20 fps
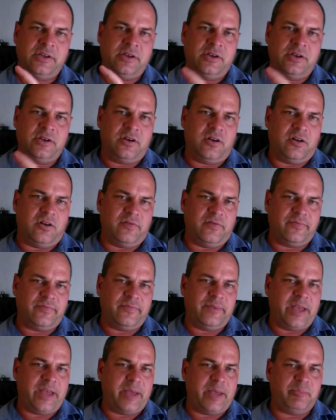of
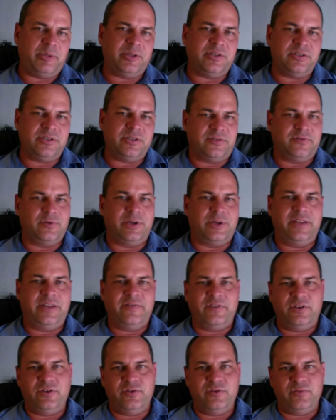apples, of whatever
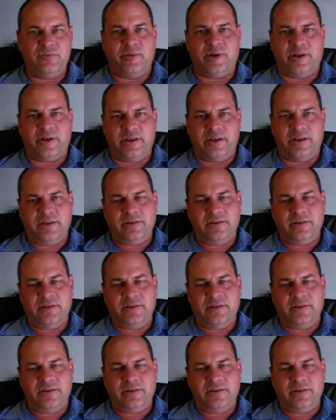you buy,